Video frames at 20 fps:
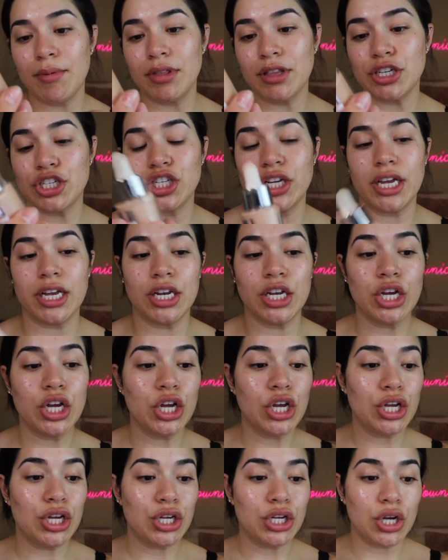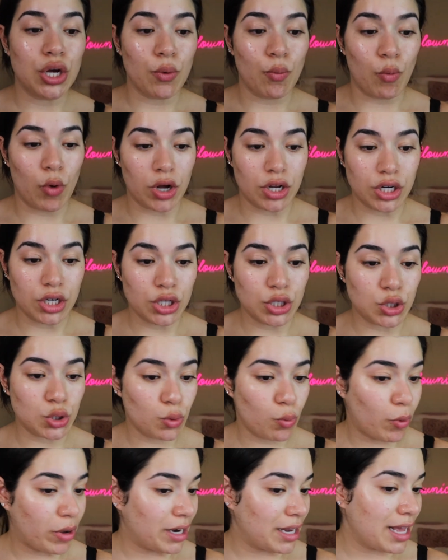in the shade
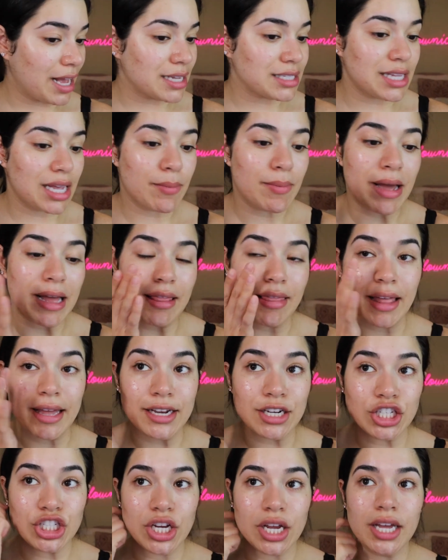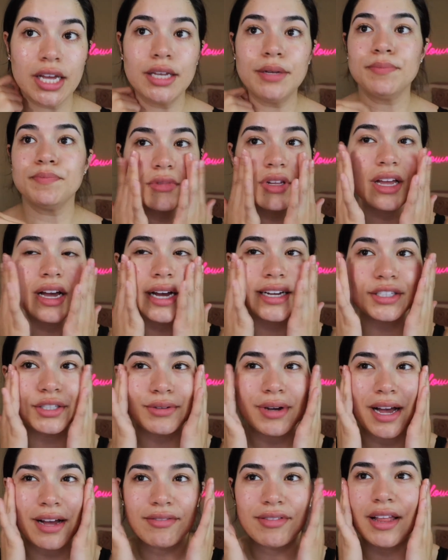120 as like my light shade. I do
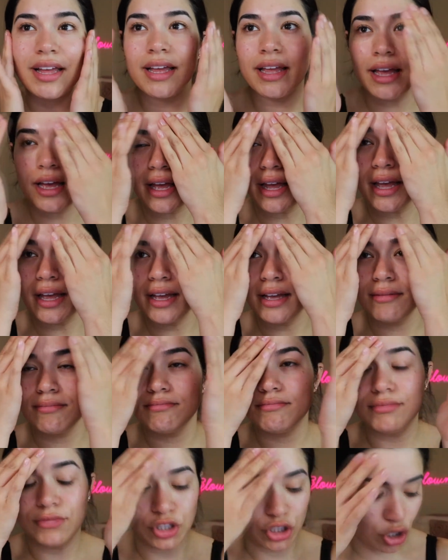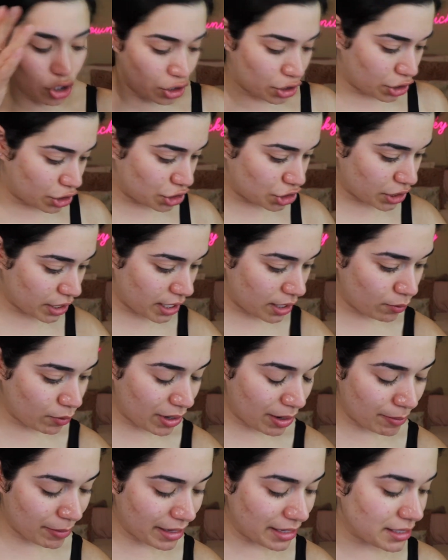have like a darker shade
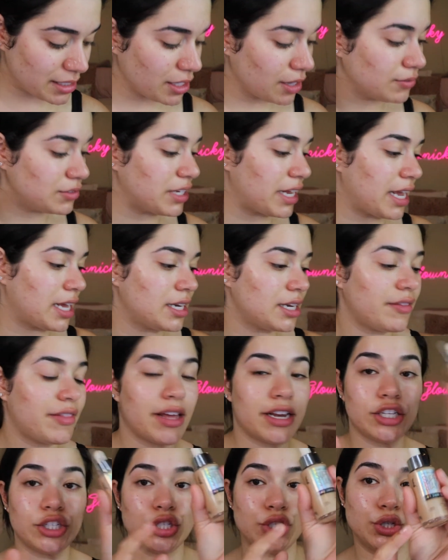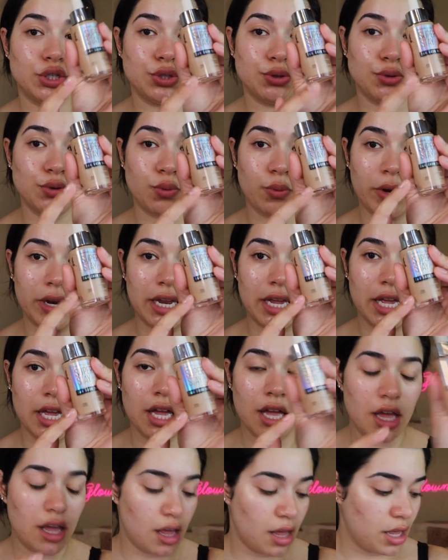when I'm like self-tanned, and that is
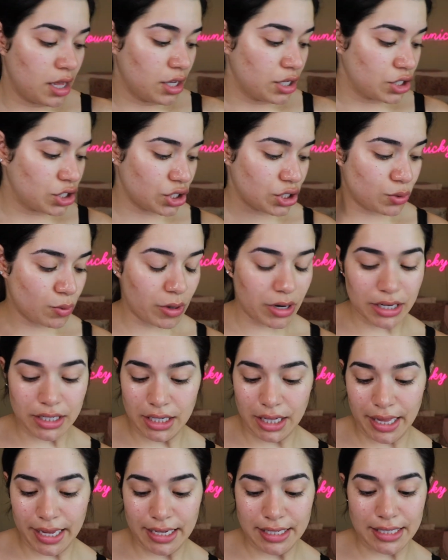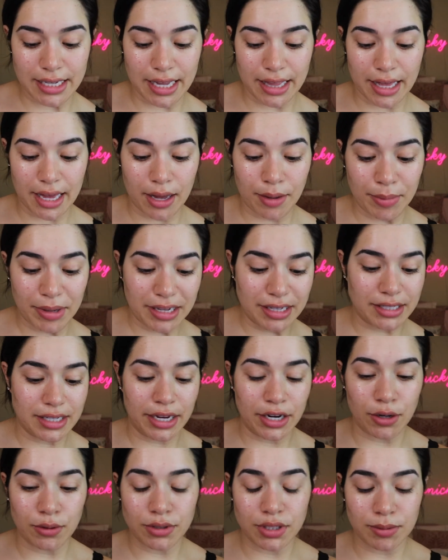220. Just wanted to like say that because
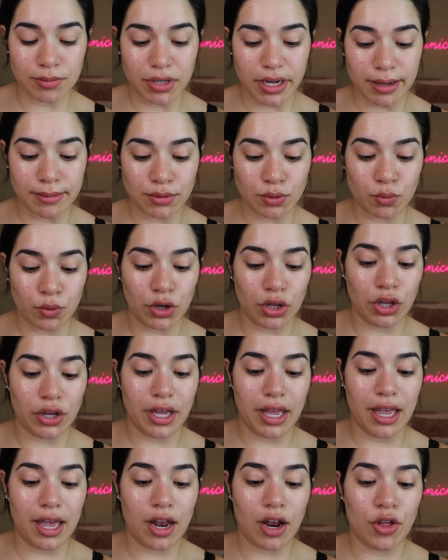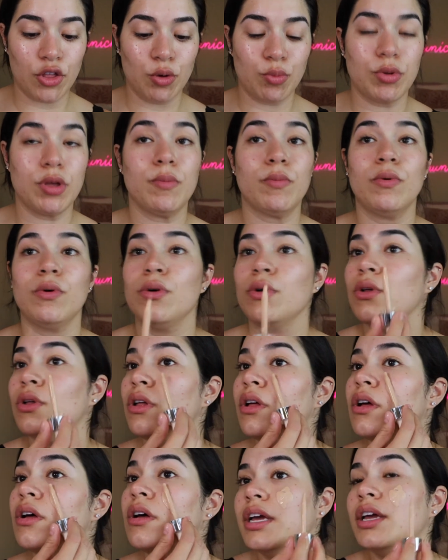I know sometimes we're looking at other
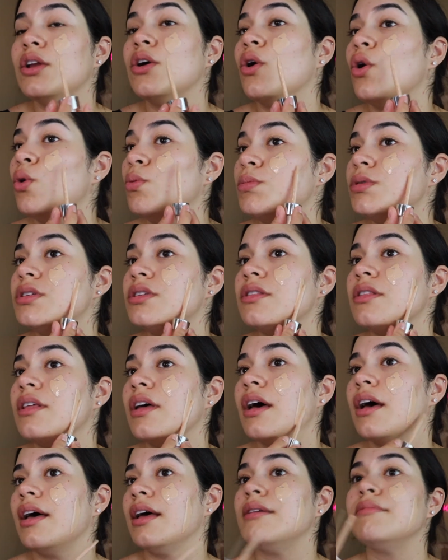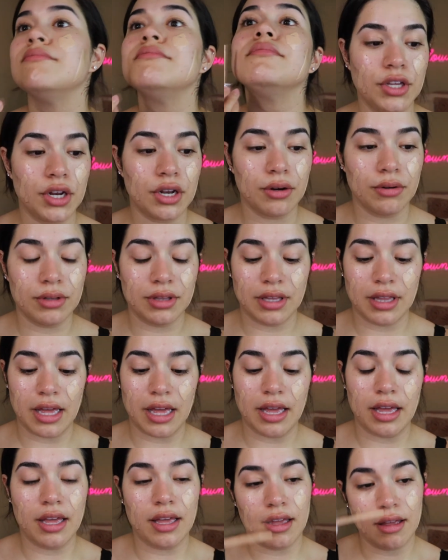people in hopes that, you know,
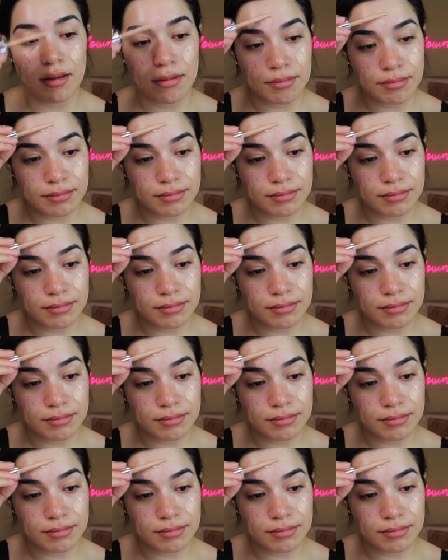they